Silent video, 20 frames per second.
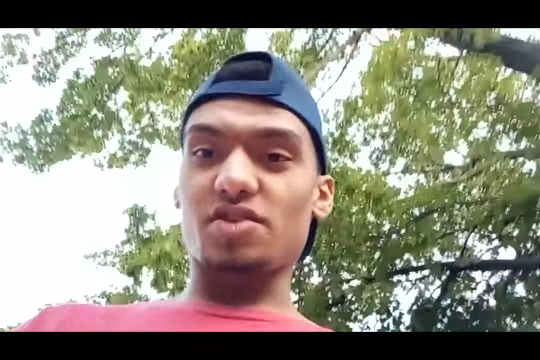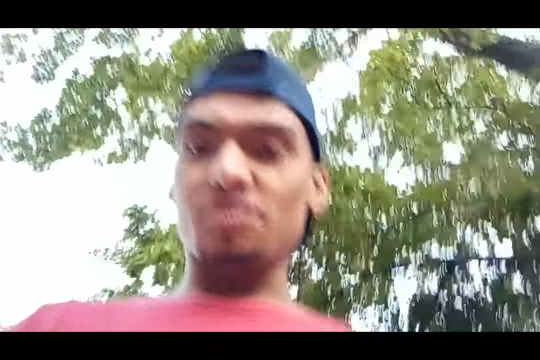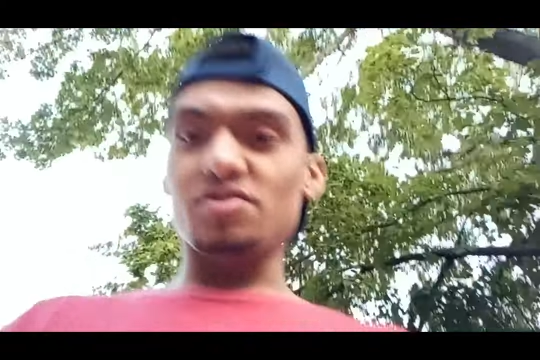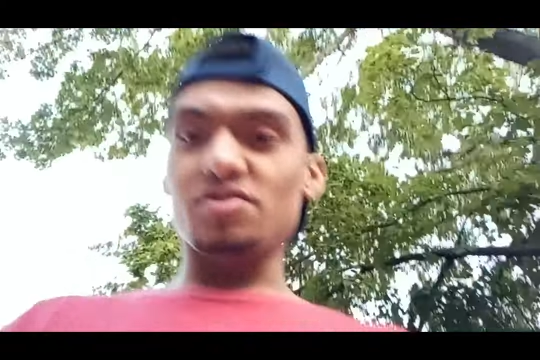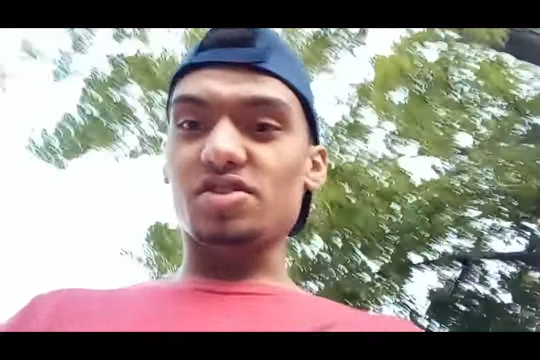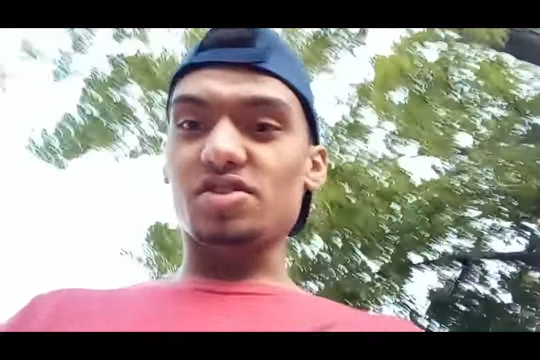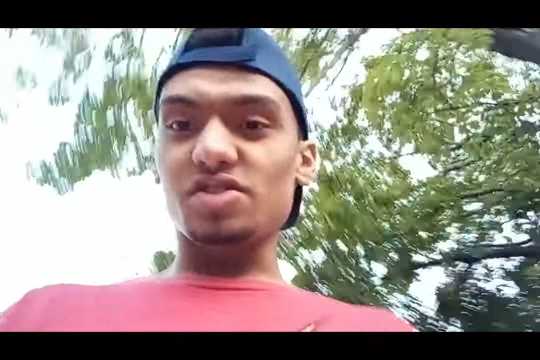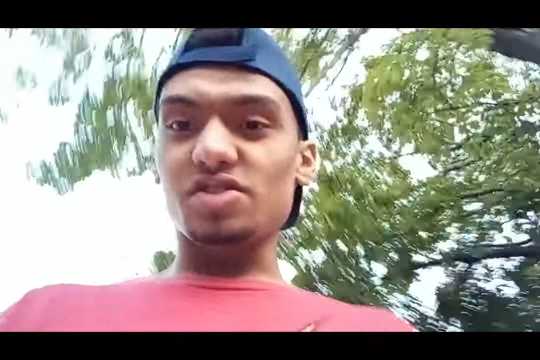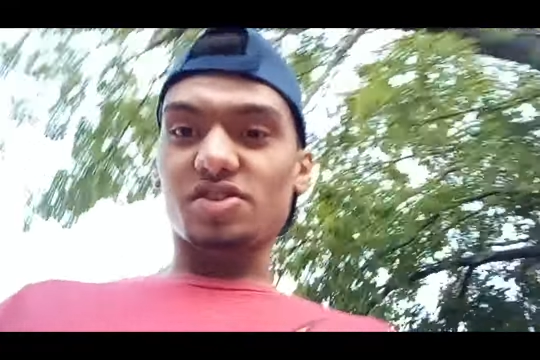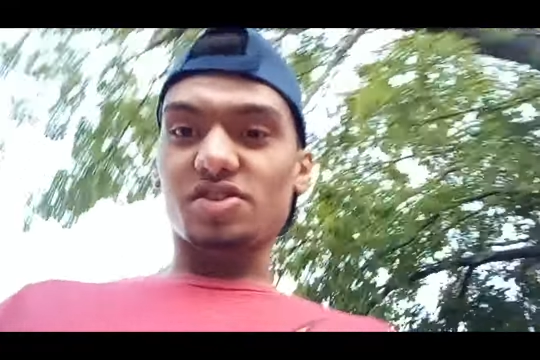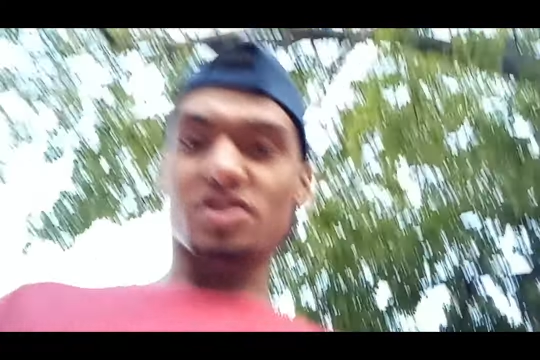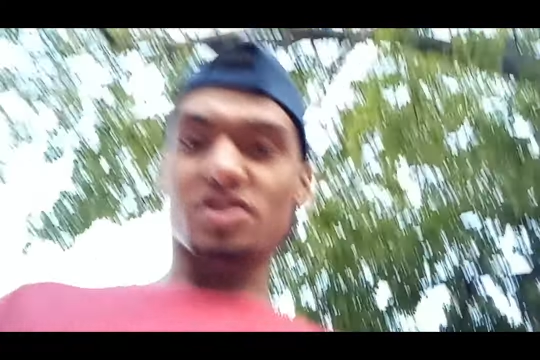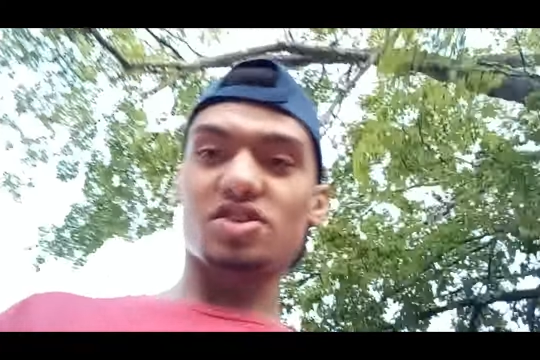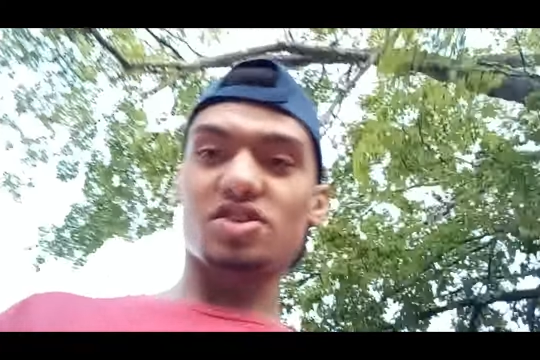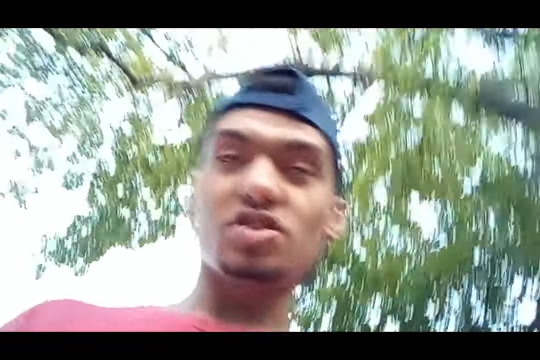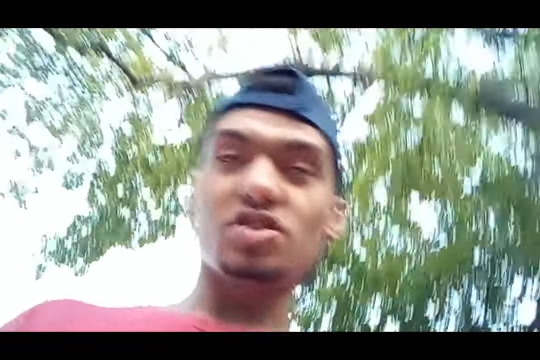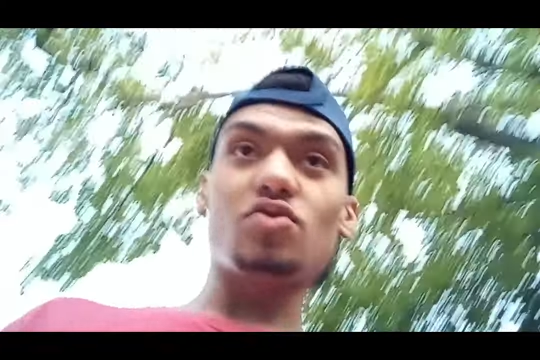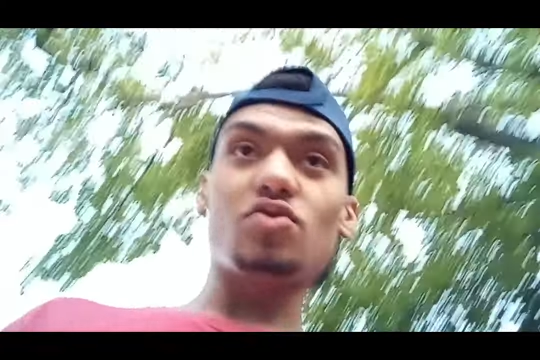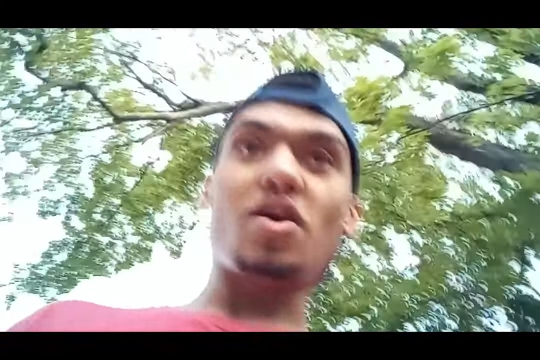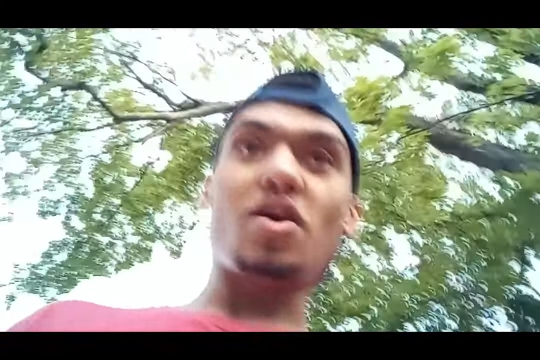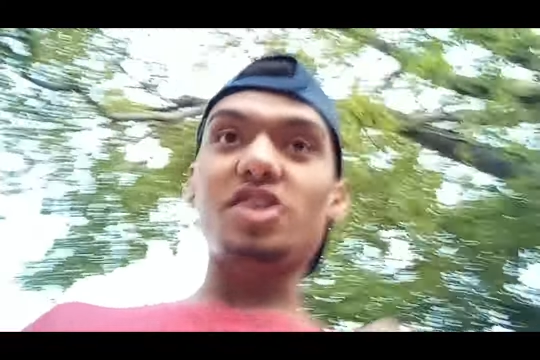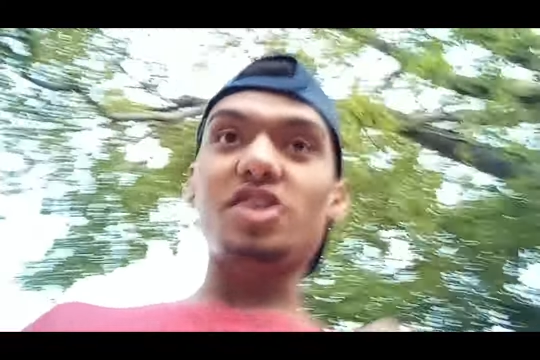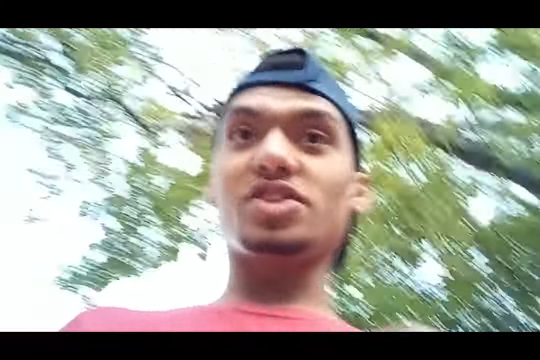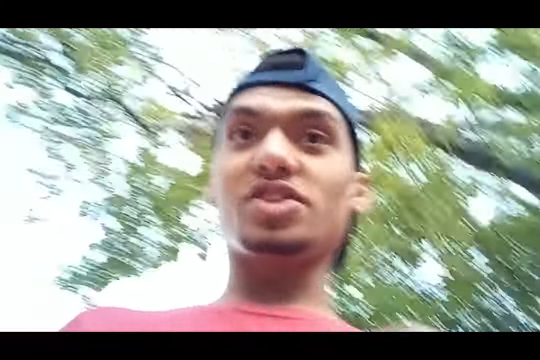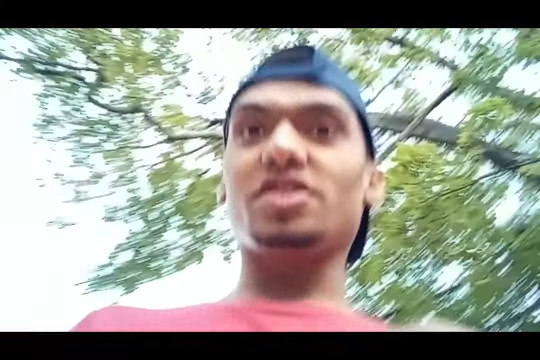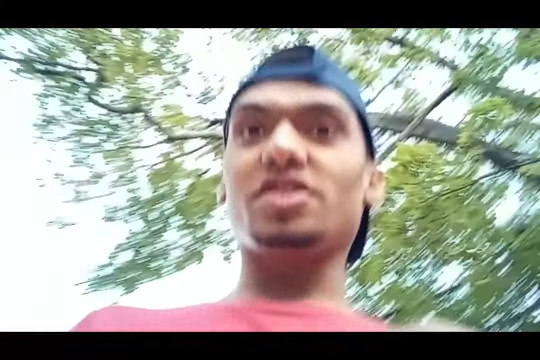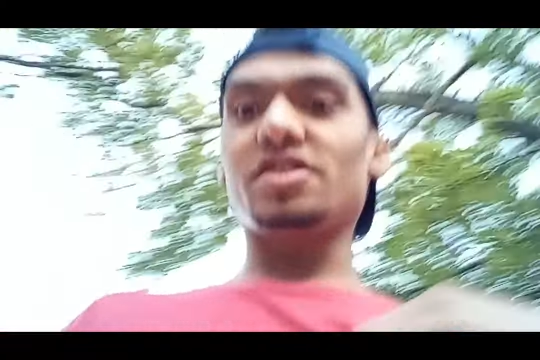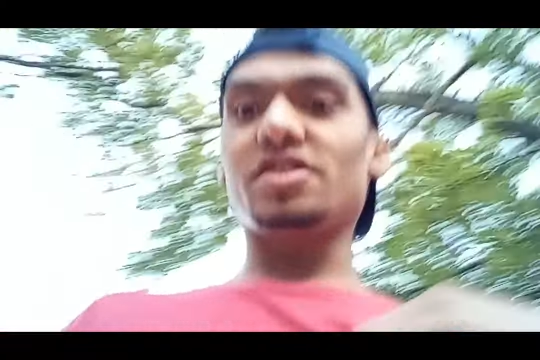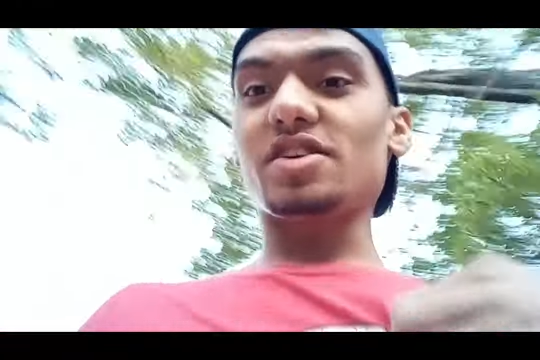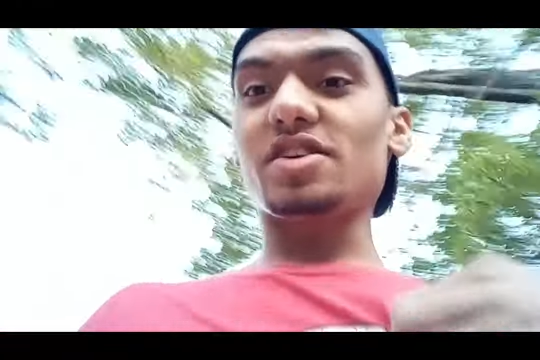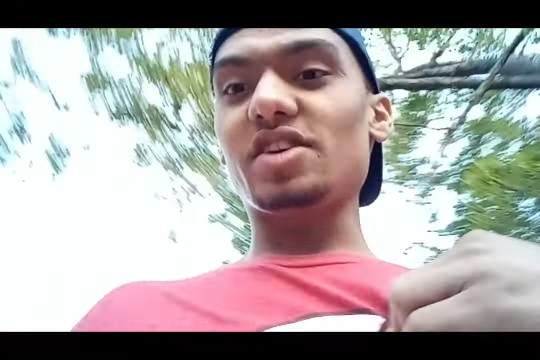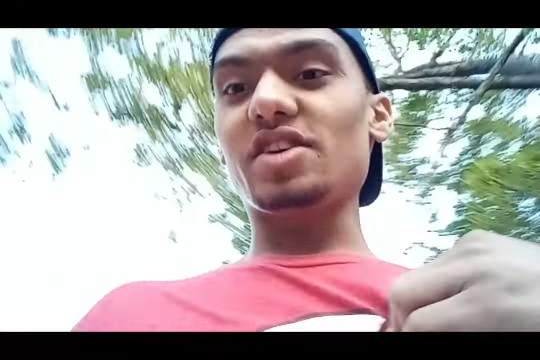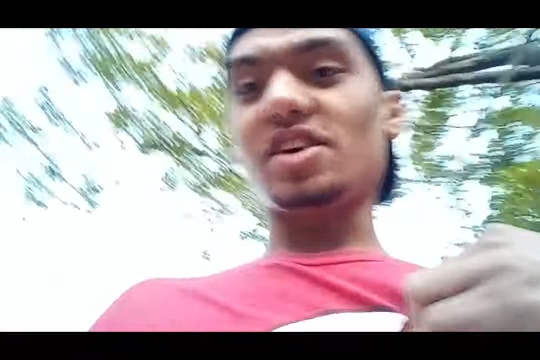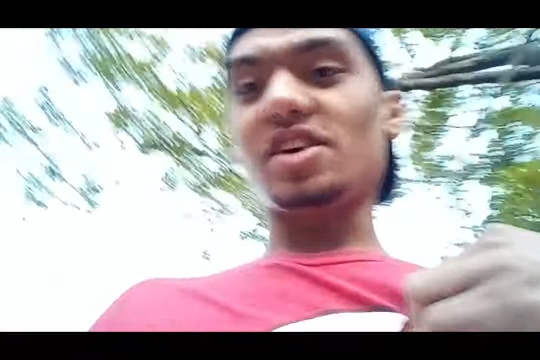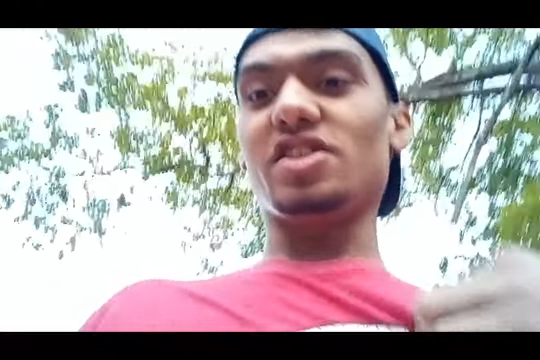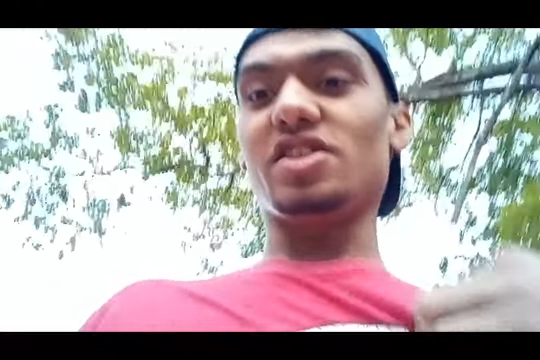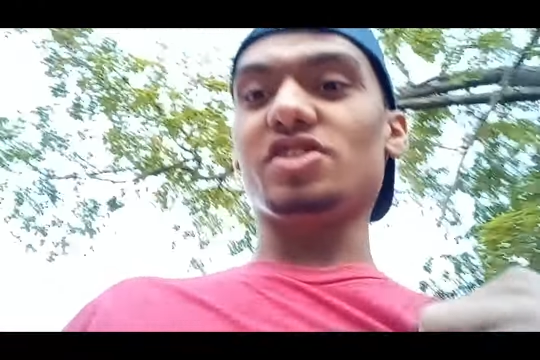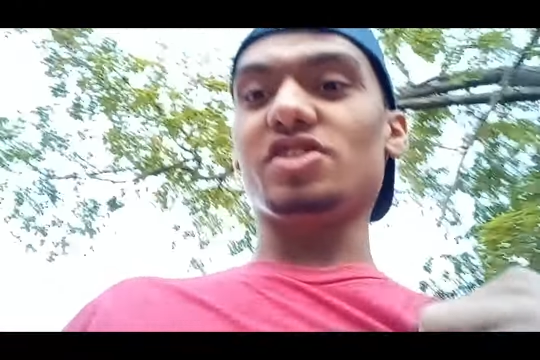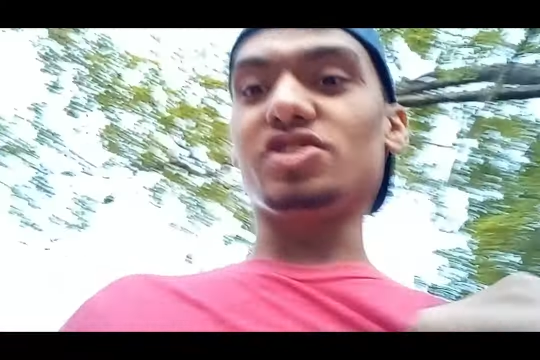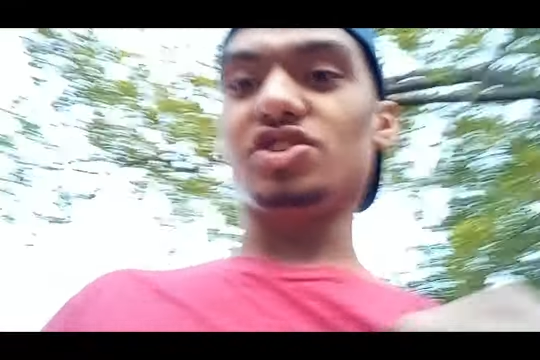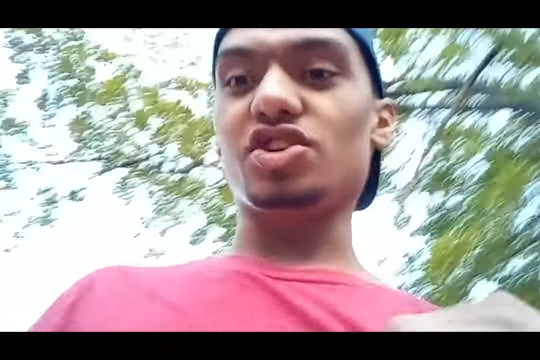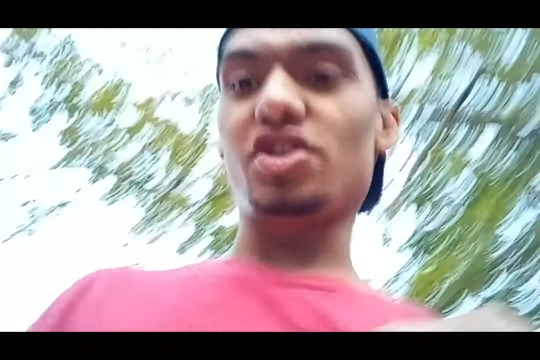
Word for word: so you can continue watching in the